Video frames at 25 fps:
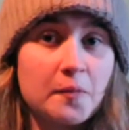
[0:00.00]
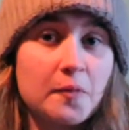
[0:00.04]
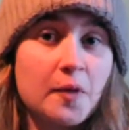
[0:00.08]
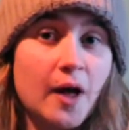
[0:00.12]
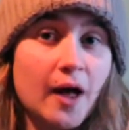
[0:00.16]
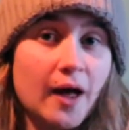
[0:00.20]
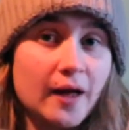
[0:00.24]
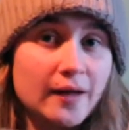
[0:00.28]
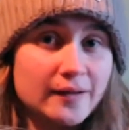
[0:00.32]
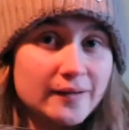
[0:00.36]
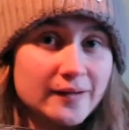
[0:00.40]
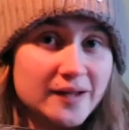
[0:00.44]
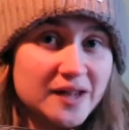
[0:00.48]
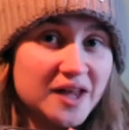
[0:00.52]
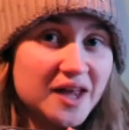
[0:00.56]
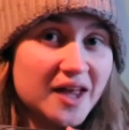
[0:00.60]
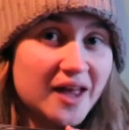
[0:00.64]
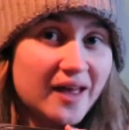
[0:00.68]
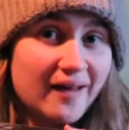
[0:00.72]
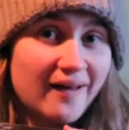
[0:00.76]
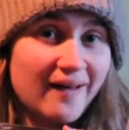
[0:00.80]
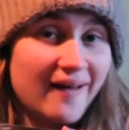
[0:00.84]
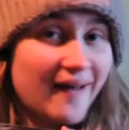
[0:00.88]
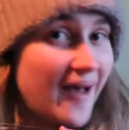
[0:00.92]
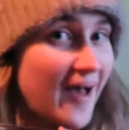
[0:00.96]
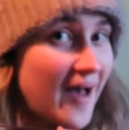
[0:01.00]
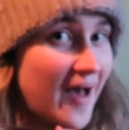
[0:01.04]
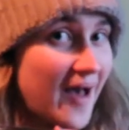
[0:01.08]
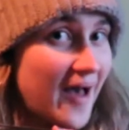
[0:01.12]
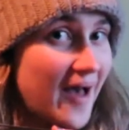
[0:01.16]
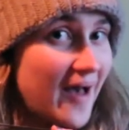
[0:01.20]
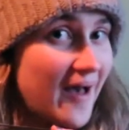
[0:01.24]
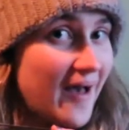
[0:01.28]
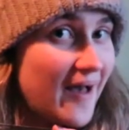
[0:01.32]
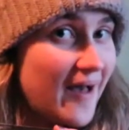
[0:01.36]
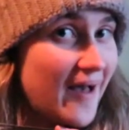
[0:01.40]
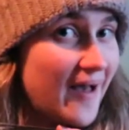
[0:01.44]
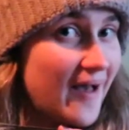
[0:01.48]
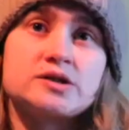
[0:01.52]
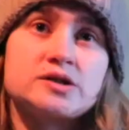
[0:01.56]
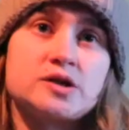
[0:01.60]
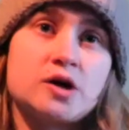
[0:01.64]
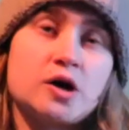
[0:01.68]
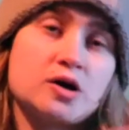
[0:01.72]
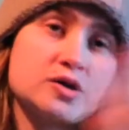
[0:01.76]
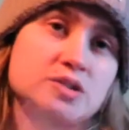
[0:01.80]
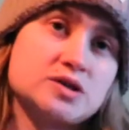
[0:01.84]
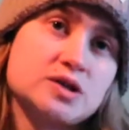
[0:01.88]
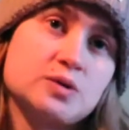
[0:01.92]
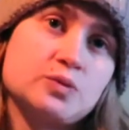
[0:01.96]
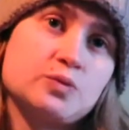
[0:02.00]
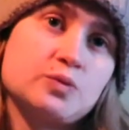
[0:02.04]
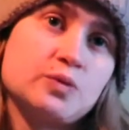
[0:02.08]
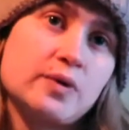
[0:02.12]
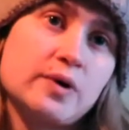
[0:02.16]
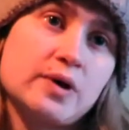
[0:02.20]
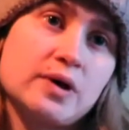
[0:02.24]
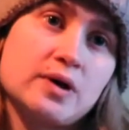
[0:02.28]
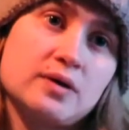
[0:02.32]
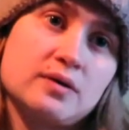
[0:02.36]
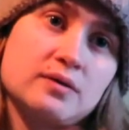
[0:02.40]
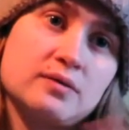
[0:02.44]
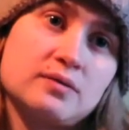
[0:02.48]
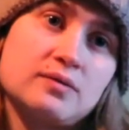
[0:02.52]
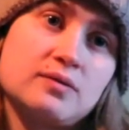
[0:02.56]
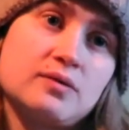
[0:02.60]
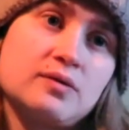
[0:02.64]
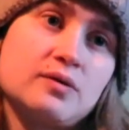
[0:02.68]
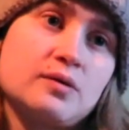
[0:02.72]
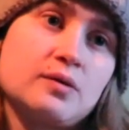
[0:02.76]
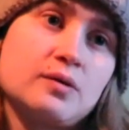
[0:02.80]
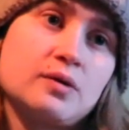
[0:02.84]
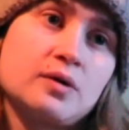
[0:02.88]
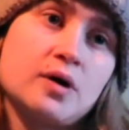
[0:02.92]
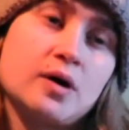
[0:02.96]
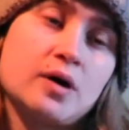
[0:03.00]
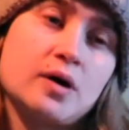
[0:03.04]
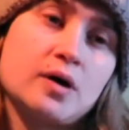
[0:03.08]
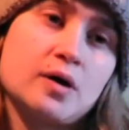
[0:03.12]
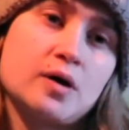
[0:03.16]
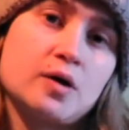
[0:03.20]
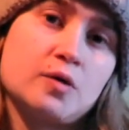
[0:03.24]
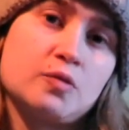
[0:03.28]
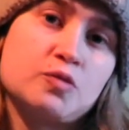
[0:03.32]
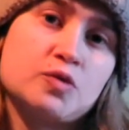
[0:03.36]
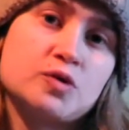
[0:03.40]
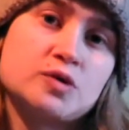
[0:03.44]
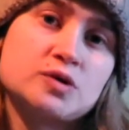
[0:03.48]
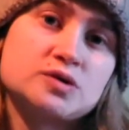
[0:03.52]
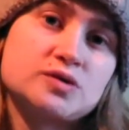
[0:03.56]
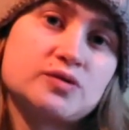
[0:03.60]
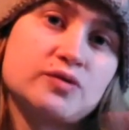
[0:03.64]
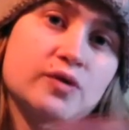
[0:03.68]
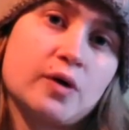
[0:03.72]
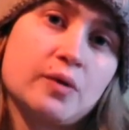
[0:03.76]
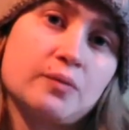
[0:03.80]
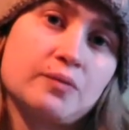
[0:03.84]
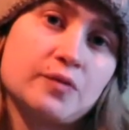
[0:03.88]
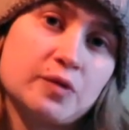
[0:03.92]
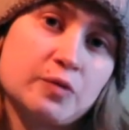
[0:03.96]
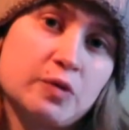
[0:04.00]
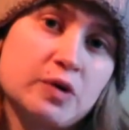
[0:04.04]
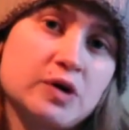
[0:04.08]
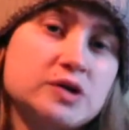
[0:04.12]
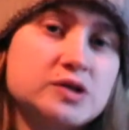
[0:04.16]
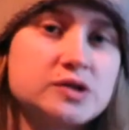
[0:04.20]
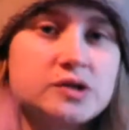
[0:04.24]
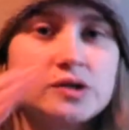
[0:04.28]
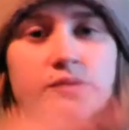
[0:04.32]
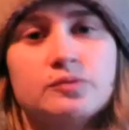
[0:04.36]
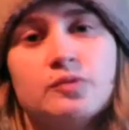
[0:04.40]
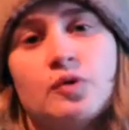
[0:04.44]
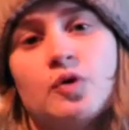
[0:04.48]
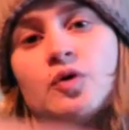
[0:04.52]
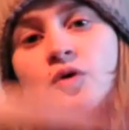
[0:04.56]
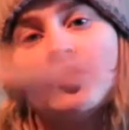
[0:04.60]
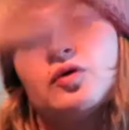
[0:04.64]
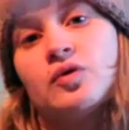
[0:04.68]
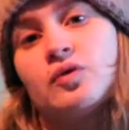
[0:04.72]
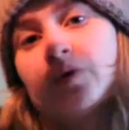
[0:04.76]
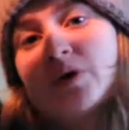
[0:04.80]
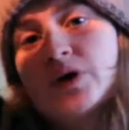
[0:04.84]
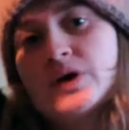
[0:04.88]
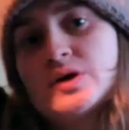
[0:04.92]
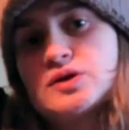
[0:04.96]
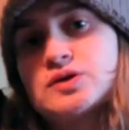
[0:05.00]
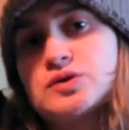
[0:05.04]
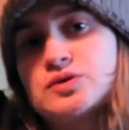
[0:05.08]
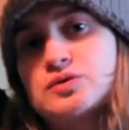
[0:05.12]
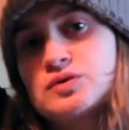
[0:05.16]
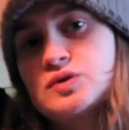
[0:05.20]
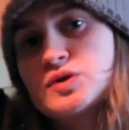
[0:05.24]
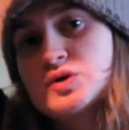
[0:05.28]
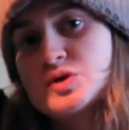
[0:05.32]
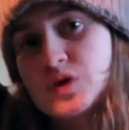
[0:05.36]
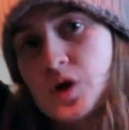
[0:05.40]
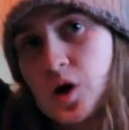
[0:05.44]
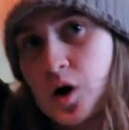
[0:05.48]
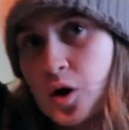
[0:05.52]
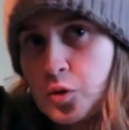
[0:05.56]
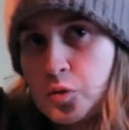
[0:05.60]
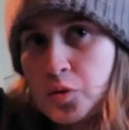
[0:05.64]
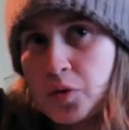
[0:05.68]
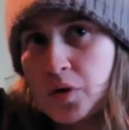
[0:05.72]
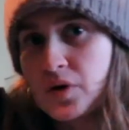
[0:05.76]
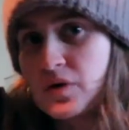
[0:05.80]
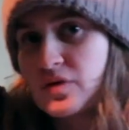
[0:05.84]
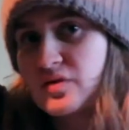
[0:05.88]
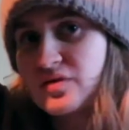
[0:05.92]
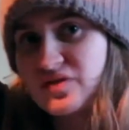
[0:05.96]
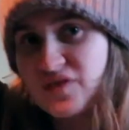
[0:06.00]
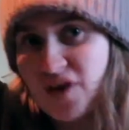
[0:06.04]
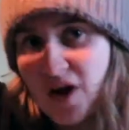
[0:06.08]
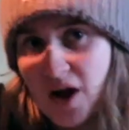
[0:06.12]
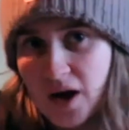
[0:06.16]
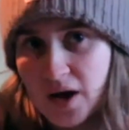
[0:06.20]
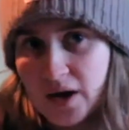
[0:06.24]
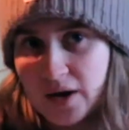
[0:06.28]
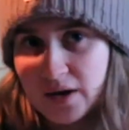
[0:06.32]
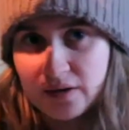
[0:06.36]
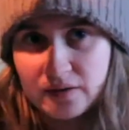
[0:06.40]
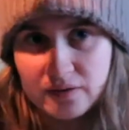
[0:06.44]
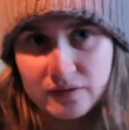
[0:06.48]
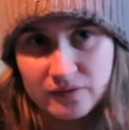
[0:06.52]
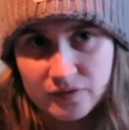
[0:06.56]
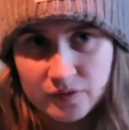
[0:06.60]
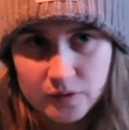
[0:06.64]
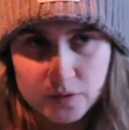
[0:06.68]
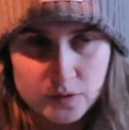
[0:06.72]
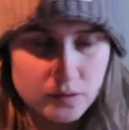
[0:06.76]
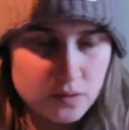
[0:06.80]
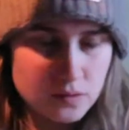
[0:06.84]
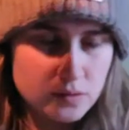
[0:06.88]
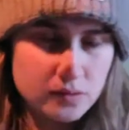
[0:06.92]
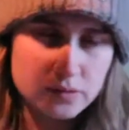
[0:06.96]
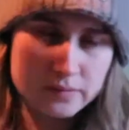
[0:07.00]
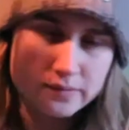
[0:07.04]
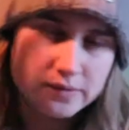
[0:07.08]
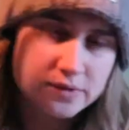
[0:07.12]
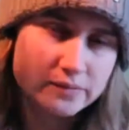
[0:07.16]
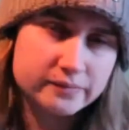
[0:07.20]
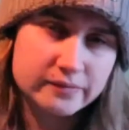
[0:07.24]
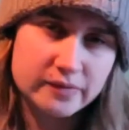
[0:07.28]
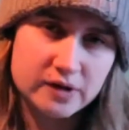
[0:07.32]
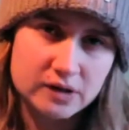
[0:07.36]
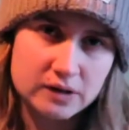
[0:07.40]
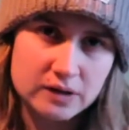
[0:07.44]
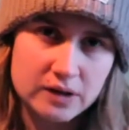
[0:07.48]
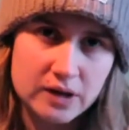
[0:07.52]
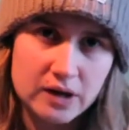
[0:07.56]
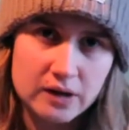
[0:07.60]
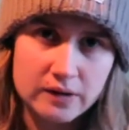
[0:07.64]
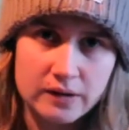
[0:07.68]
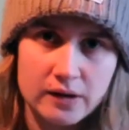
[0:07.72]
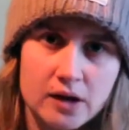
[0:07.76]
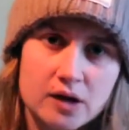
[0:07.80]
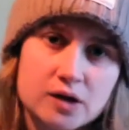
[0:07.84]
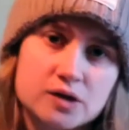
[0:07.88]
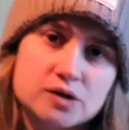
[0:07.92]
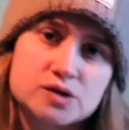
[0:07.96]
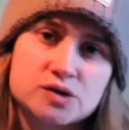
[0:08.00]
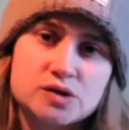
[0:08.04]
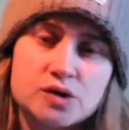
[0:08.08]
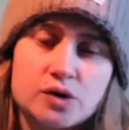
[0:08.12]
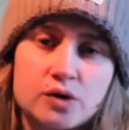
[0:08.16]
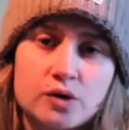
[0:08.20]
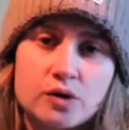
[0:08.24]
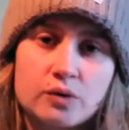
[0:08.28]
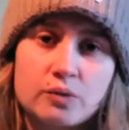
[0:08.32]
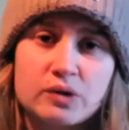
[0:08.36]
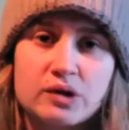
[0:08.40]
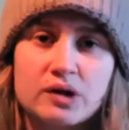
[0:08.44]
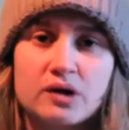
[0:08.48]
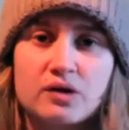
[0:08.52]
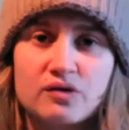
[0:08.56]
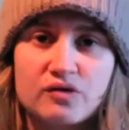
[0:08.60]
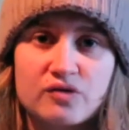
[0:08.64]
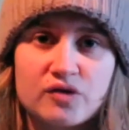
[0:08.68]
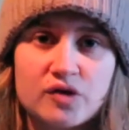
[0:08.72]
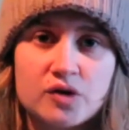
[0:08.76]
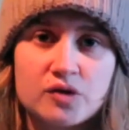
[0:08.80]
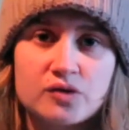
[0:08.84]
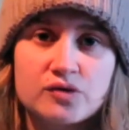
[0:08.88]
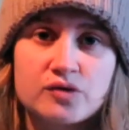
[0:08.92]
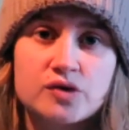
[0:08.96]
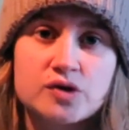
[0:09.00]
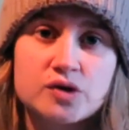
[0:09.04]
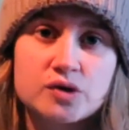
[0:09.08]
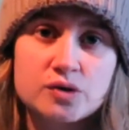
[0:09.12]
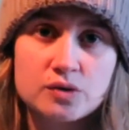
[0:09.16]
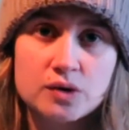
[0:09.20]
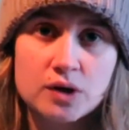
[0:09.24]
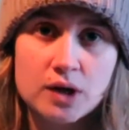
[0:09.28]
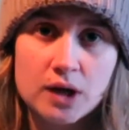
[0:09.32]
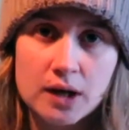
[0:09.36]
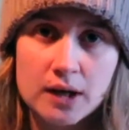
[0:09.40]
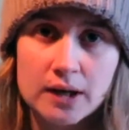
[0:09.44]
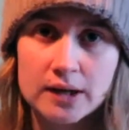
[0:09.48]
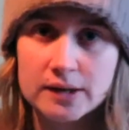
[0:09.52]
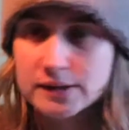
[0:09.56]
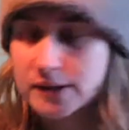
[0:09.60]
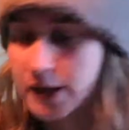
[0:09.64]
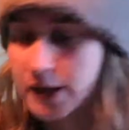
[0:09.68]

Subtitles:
pile here, starting with books from the bottom all the way to the top 5 or something like that. So without further ado, let's